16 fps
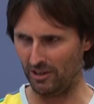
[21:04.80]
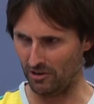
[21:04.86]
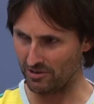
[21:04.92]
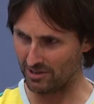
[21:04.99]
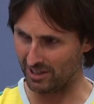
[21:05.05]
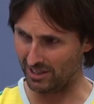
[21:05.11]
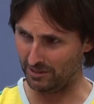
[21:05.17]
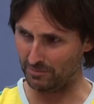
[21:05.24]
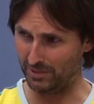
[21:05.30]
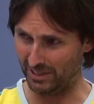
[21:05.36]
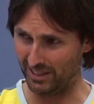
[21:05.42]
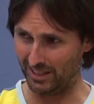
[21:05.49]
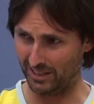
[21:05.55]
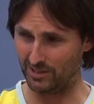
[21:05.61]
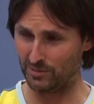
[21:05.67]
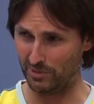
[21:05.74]
can only
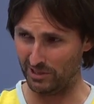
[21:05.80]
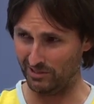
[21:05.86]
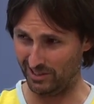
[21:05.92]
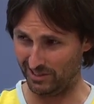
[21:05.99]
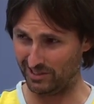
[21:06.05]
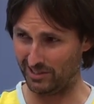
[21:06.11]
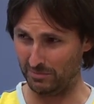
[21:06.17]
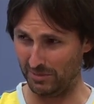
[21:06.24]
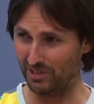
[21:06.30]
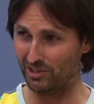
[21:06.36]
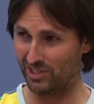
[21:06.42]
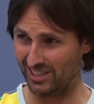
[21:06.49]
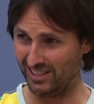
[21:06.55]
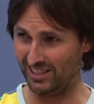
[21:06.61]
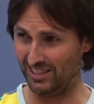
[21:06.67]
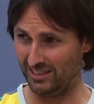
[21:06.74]
be experienced
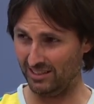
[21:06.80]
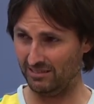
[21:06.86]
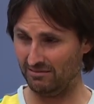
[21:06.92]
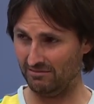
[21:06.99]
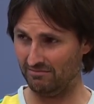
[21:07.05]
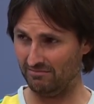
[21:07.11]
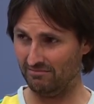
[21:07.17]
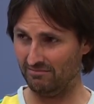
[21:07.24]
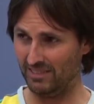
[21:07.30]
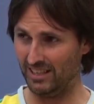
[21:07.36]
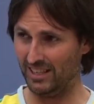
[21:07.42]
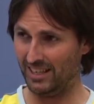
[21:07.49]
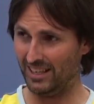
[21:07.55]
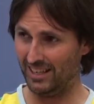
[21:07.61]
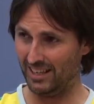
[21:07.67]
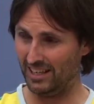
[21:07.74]
emotionally,
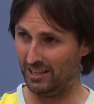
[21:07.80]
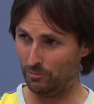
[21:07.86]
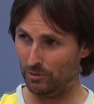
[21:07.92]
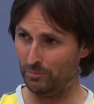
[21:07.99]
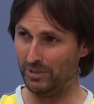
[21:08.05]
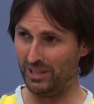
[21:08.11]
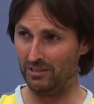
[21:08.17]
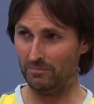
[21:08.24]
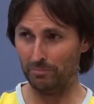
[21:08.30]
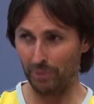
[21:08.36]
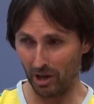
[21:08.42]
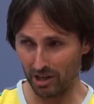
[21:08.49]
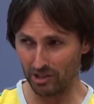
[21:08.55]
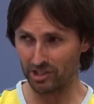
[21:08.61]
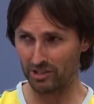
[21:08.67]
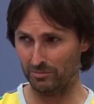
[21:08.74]
it will be
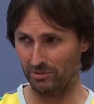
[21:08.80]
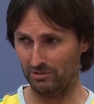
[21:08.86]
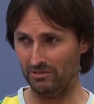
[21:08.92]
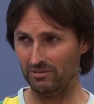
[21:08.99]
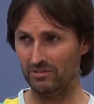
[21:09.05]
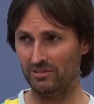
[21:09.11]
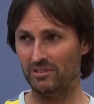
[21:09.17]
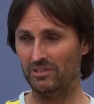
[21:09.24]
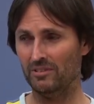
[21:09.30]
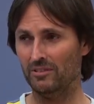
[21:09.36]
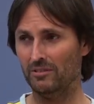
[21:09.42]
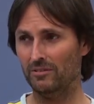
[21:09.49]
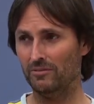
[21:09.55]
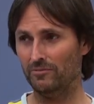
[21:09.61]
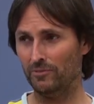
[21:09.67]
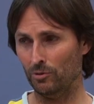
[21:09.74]
impossible
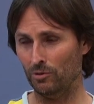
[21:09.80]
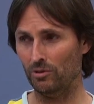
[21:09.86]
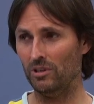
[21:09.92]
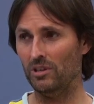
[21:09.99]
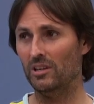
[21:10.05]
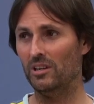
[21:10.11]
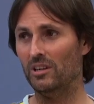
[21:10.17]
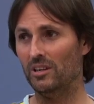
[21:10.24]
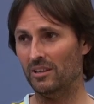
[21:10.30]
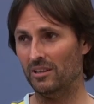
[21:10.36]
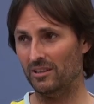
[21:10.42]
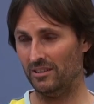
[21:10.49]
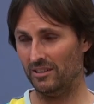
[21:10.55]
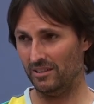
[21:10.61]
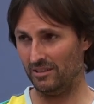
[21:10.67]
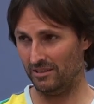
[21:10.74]
for
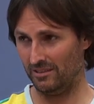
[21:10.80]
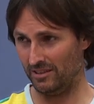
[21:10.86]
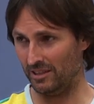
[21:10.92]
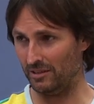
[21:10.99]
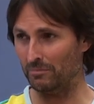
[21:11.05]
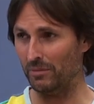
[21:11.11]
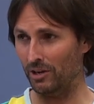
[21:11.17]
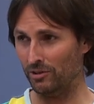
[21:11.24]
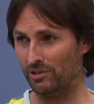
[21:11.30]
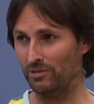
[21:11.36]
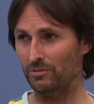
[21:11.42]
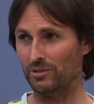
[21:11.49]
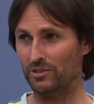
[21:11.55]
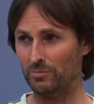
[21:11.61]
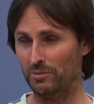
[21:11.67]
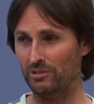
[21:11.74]
the
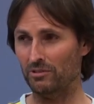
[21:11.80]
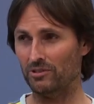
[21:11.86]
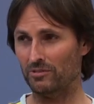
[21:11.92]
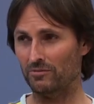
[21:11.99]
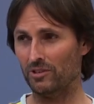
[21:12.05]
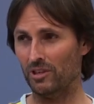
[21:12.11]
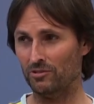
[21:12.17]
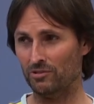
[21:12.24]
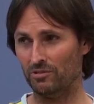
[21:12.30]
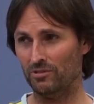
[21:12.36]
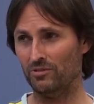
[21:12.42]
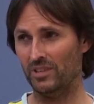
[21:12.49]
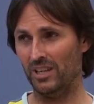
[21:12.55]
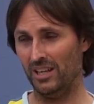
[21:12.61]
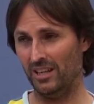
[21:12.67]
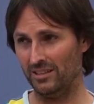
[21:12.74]
emotional experience of God's
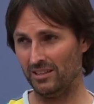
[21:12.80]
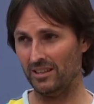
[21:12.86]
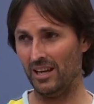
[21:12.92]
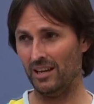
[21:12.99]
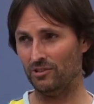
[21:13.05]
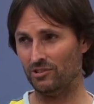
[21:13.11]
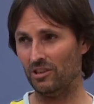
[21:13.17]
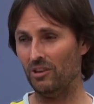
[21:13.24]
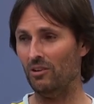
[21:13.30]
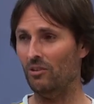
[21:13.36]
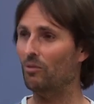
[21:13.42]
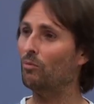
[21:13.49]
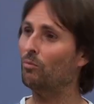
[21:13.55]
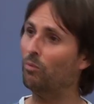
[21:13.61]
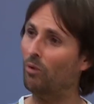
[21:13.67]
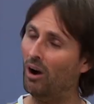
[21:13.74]
truth to enter that
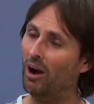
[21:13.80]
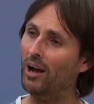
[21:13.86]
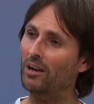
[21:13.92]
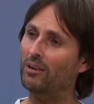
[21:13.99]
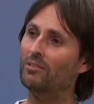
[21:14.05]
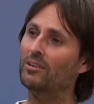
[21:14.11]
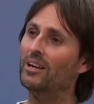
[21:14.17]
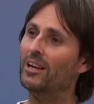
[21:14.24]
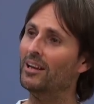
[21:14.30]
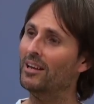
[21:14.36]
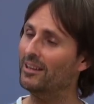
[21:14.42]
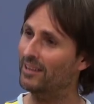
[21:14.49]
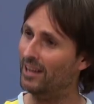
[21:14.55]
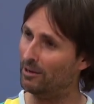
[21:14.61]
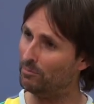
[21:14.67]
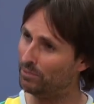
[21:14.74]
soul while
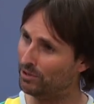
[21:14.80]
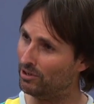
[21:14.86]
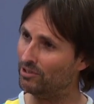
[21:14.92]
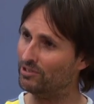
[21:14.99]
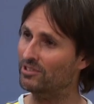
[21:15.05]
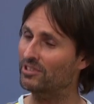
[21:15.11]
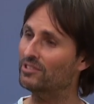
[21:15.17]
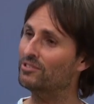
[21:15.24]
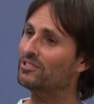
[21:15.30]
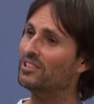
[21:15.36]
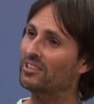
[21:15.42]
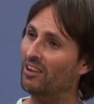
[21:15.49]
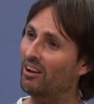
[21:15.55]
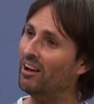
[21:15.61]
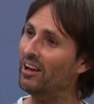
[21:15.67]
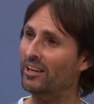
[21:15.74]
that person is
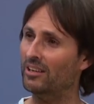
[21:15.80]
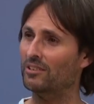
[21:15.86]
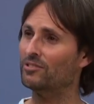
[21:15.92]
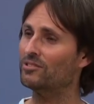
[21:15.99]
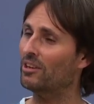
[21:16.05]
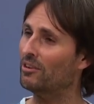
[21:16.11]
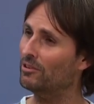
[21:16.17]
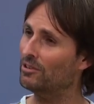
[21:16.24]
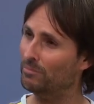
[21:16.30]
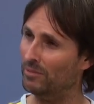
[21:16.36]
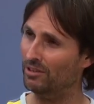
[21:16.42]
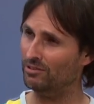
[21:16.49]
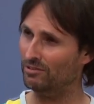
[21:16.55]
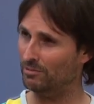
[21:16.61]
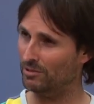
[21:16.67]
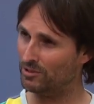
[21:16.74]
denying its own
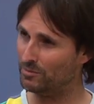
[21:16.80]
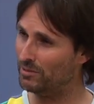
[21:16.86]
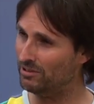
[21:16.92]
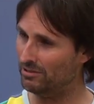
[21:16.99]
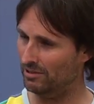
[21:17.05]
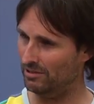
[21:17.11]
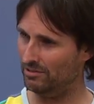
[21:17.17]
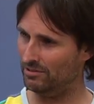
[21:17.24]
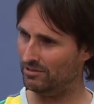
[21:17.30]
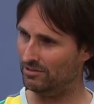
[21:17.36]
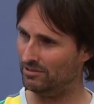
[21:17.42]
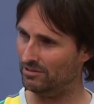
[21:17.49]
emotional experience.